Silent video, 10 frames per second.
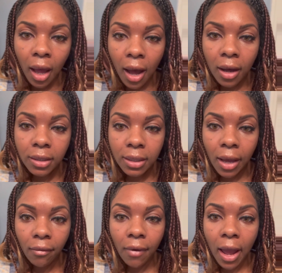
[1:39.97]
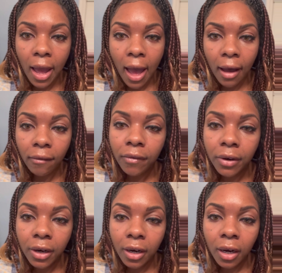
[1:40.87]
I'll say right
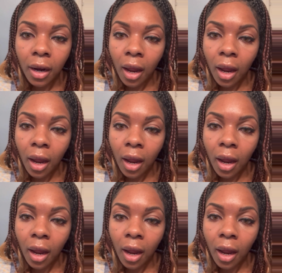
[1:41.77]
after,